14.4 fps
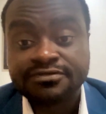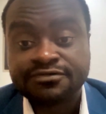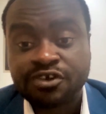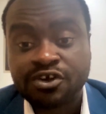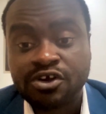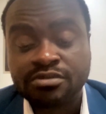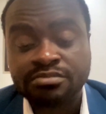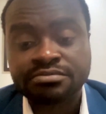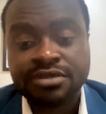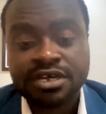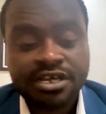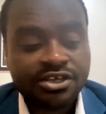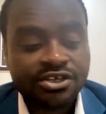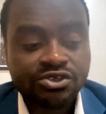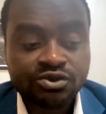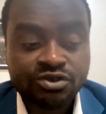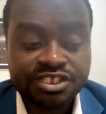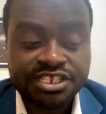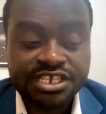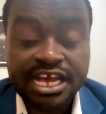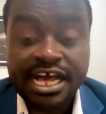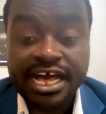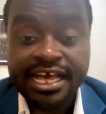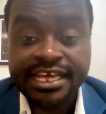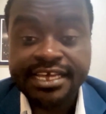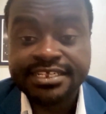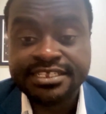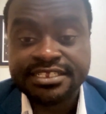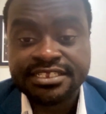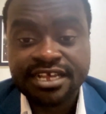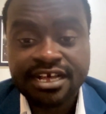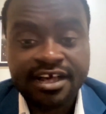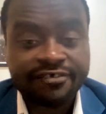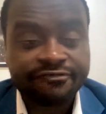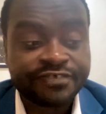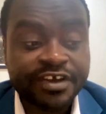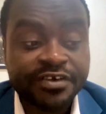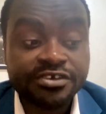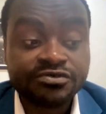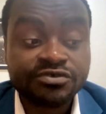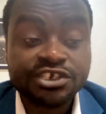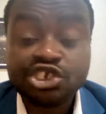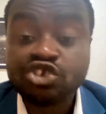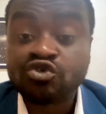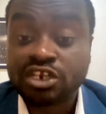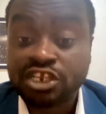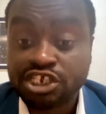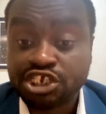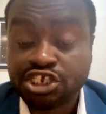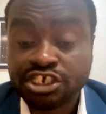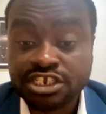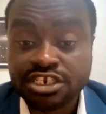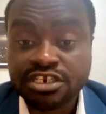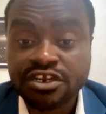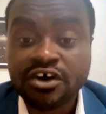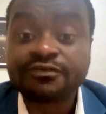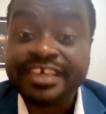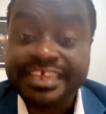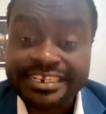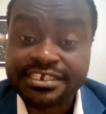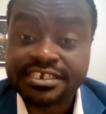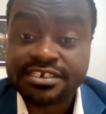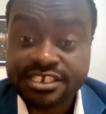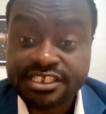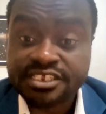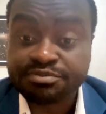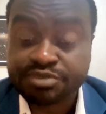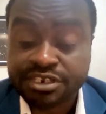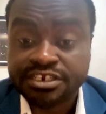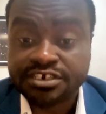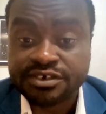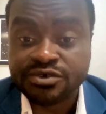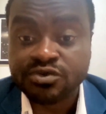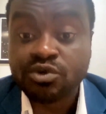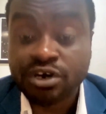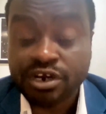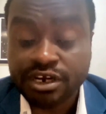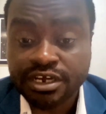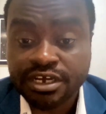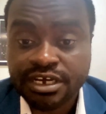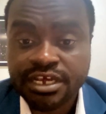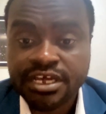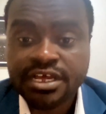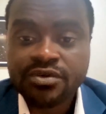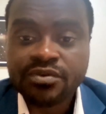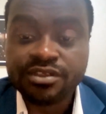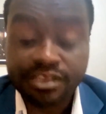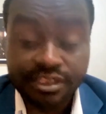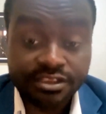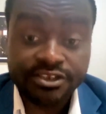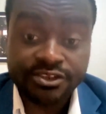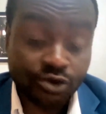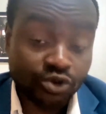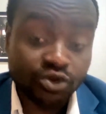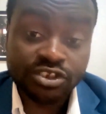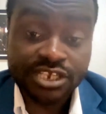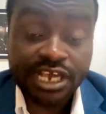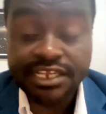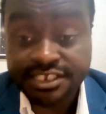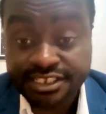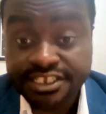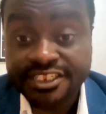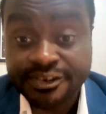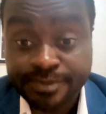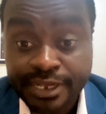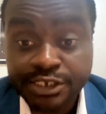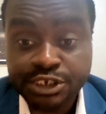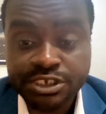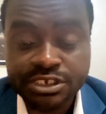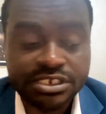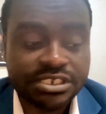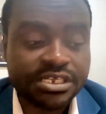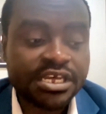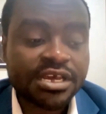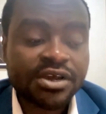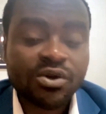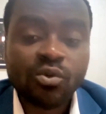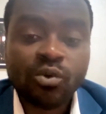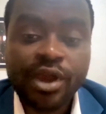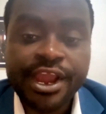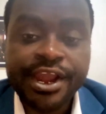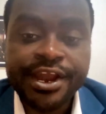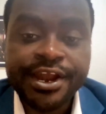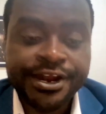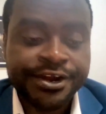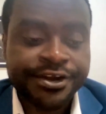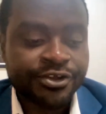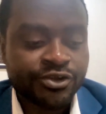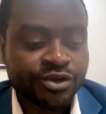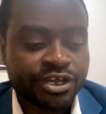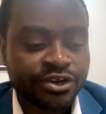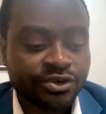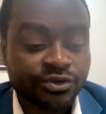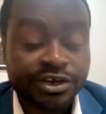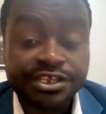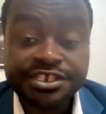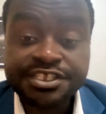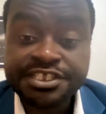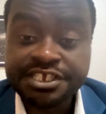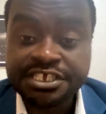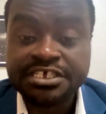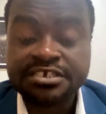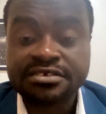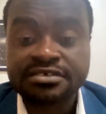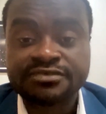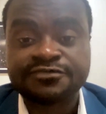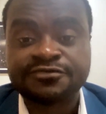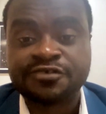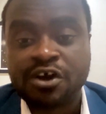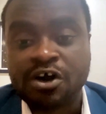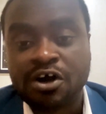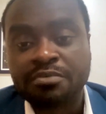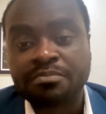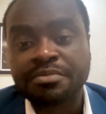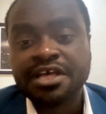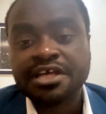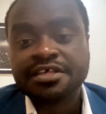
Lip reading: from UCI's very rich tradition of interdisciplinary work within the social sciences, especially, where you can already see from